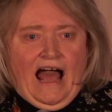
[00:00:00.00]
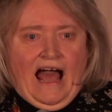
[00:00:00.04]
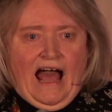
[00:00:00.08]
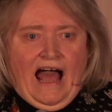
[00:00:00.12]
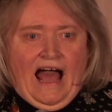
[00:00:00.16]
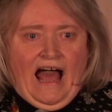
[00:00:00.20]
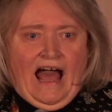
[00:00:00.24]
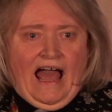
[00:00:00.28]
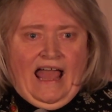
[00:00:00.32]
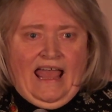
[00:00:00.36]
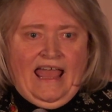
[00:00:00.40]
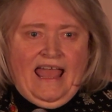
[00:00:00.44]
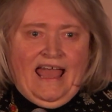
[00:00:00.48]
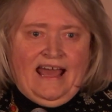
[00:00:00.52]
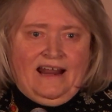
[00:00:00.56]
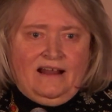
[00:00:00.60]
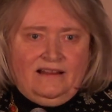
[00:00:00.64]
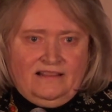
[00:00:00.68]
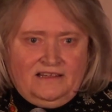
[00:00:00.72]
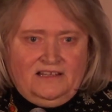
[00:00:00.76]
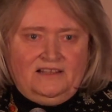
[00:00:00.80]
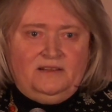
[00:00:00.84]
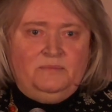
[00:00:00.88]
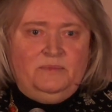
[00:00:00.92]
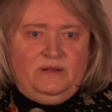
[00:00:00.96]
I had a
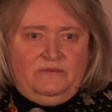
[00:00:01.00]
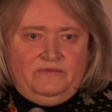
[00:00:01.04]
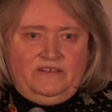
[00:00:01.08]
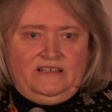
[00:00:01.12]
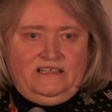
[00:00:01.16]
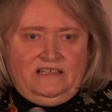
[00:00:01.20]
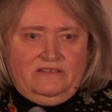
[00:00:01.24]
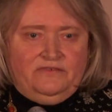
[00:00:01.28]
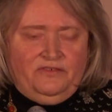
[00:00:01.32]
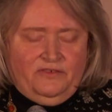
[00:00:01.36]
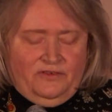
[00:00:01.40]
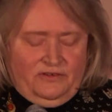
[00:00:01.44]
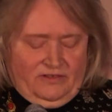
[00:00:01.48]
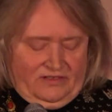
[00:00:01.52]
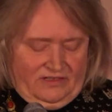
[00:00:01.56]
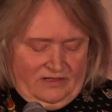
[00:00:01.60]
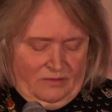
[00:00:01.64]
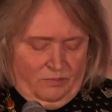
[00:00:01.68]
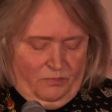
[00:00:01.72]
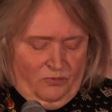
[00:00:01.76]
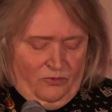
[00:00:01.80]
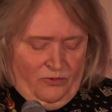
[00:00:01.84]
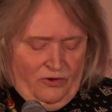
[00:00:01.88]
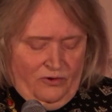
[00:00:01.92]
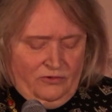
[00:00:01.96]
little bit of a different
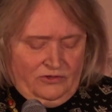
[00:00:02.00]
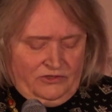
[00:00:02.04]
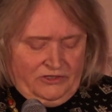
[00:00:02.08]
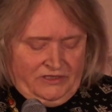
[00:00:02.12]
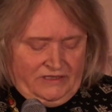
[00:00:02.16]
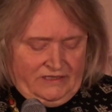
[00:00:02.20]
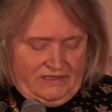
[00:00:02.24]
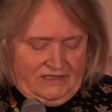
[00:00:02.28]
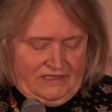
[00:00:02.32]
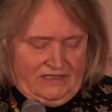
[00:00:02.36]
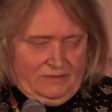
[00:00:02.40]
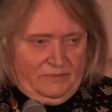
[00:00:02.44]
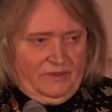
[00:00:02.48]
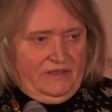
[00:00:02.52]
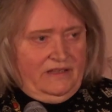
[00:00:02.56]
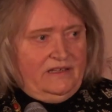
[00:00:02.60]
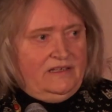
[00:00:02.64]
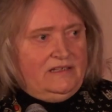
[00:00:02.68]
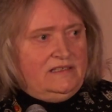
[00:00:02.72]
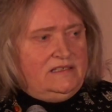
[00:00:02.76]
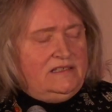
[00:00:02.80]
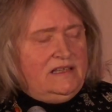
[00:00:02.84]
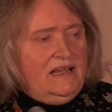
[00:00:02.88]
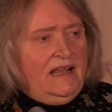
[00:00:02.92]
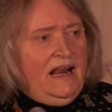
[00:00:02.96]
approach to some of this.